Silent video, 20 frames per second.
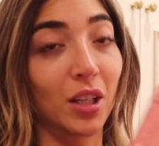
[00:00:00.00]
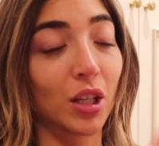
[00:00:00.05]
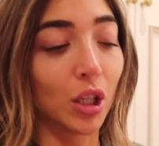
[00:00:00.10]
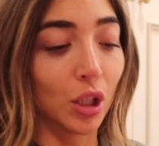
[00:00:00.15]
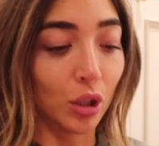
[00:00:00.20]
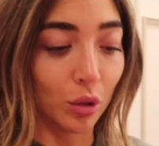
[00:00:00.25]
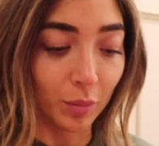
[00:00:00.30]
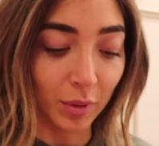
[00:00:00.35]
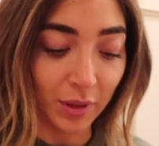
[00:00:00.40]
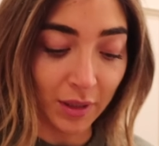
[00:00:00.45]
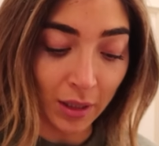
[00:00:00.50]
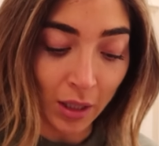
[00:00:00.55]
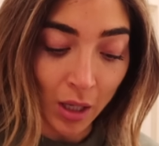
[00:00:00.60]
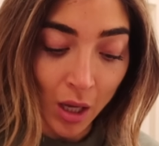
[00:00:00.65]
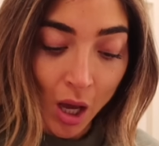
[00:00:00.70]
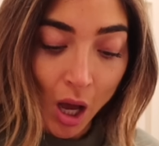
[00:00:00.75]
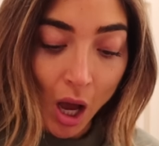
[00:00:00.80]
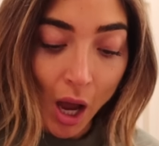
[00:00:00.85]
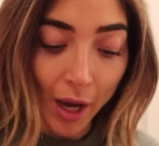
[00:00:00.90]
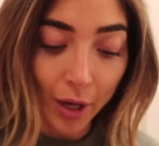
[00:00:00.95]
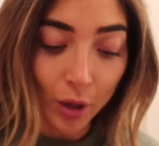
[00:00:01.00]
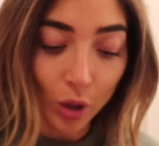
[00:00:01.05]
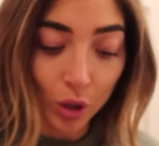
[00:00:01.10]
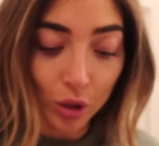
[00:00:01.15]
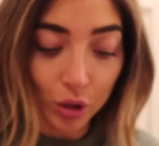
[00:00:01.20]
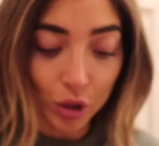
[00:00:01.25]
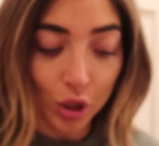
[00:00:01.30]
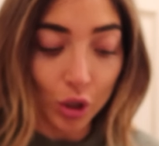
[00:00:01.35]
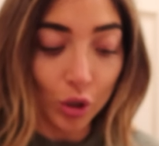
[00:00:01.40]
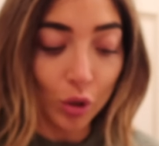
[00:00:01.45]
cubes. I
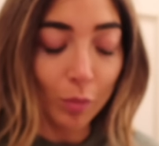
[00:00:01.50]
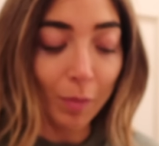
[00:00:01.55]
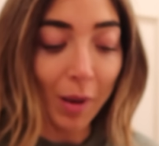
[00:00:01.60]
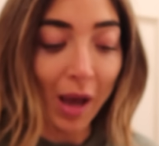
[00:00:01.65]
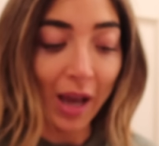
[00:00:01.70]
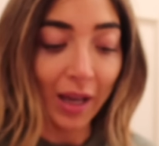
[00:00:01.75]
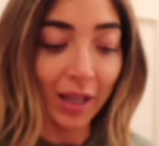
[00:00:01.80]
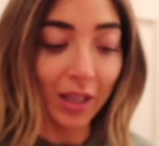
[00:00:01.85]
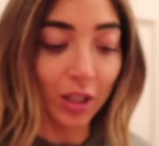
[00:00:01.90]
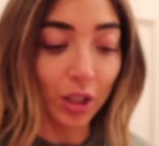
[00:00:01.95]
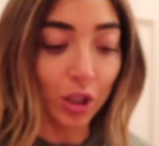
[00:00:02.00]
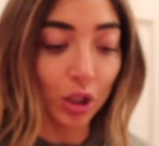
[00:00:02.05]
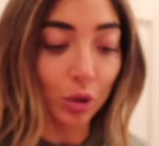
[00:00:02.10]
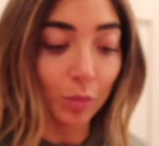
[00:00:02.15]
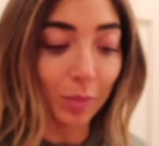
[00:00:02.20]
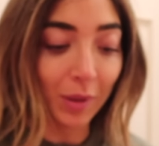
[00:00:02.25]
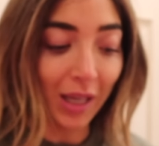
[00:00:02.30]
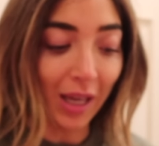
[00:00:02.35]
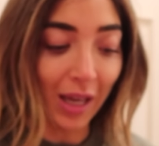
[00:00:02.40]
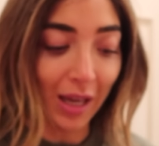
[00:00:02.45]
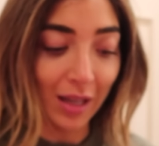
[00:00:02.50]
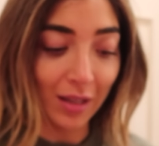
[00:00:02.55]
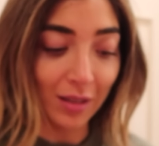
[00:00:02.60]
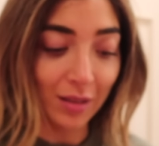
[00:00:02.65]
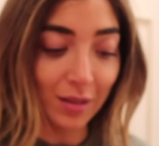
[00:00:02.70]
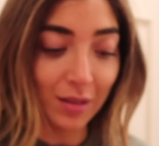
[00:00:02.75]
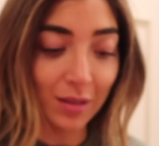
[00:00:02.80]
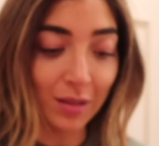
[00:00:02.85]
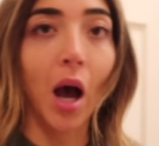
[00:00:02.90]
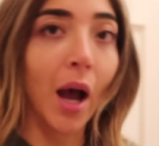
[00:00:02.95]
got two packing cube
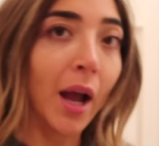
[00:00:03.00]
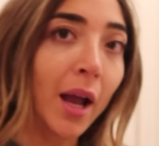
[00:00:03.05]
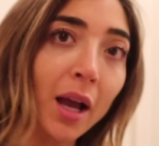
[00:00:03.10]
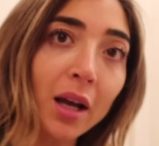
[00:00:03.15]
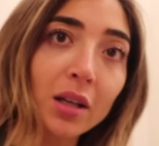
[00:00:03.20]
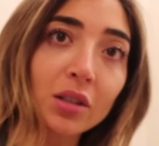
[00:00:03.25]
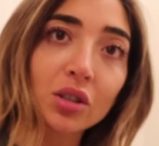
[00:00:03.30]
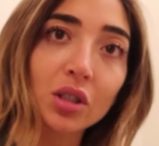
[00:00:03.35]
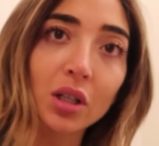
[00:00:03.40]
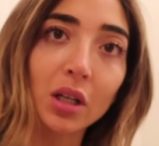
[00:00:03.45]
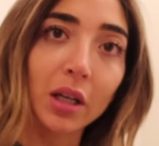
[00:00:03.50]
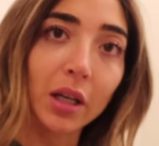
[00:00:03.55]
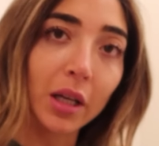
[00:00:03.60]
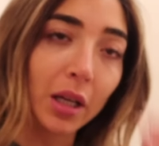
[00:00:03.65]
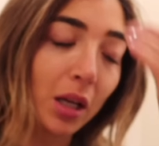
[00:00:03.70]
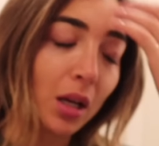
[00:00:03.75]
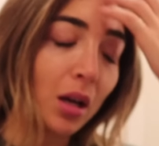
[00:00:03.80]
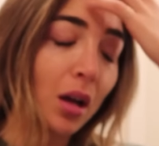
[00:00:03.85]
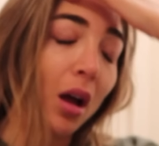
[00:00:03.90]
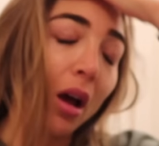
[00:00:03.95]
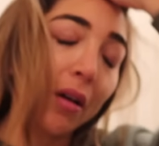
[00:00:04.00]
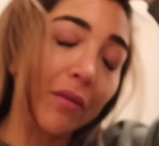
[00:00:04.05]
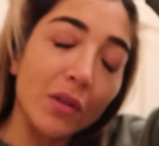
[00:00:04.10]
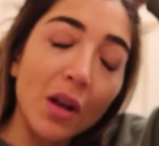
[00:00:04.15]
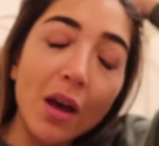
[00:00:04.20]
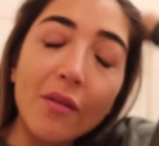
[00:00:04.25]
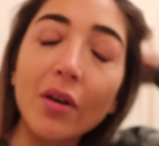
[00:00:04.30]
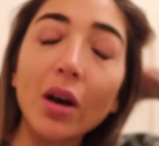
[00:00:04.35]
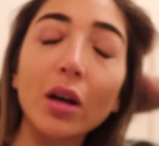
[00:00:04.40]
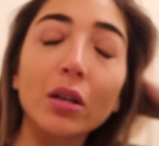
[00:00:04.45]
kits. I actually have
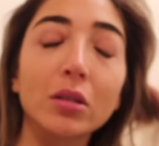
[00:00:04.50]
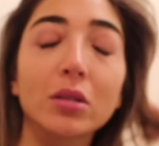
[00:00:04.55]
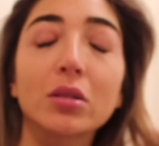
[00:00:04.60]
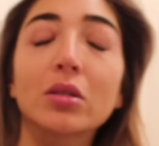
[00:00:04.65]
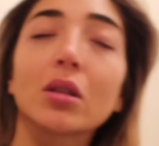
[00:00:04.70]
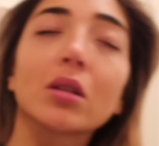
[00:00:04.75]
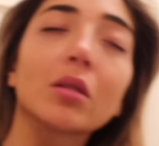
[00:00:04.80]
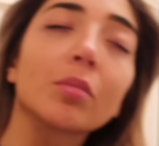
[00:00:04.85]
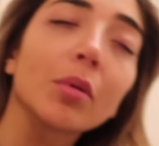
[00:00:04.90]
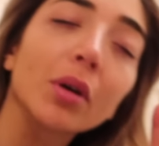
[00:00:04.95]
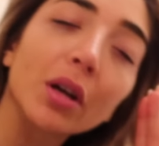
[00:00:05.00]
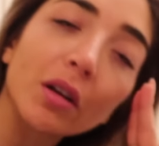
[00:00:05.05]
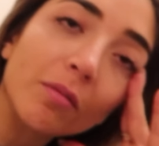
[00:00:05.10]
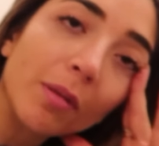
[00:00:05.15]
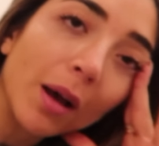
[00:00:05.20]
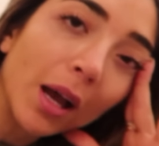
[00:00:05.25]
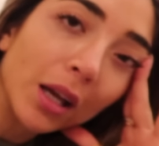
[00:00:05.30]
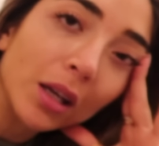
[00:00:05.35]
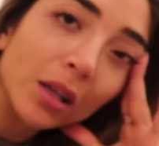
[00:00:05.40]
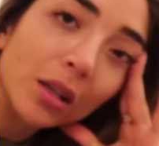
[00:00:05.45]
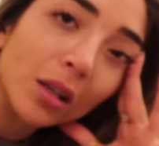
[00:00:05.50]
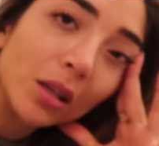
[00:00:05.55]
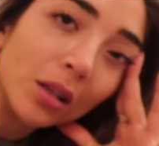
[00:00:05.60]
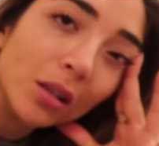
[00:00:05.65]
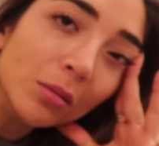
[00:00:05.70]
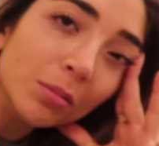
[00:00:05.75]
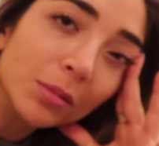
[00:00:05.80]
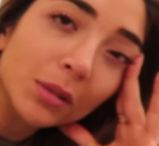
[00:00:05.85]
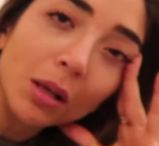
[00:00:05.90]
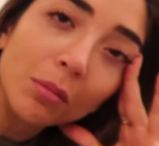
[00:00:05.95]
never understood the point of packing
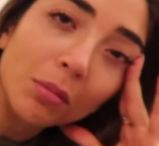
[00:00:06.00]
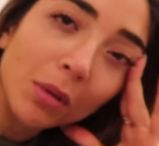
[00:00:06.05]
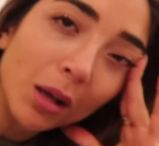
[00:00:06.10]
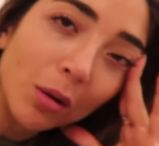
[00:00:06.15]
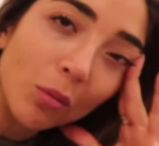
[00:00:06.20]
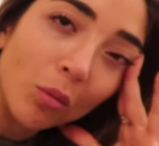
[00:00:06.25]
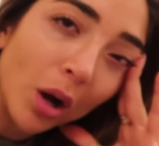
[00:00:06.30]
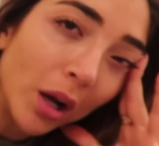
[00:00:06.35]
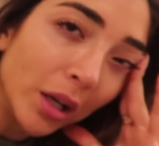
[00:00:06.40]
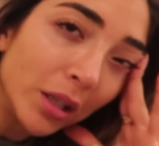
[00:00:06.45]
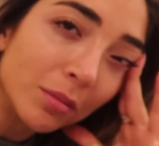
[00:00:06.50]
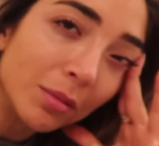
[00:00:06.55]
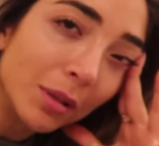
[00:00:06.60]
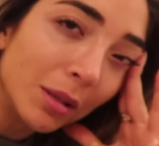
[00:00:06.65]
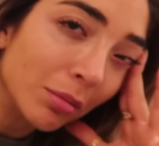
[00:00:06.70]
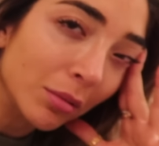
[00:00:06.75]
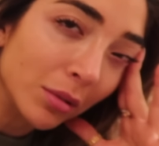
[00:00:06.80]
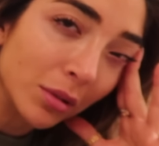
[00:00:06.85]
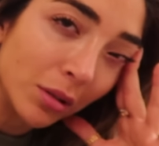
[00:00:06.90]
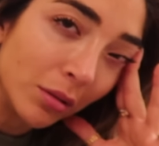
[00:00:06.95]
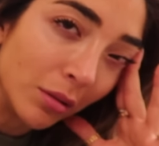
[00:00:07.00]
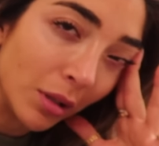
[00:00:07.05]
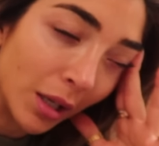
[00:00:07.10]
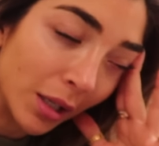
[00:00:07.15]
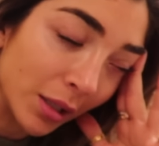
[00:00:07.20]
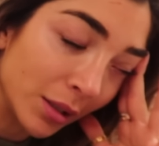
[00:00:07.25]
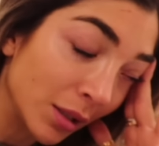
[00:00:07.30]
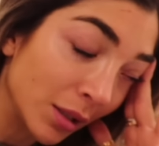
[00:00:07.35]
cubes. I'm like, why do people do this?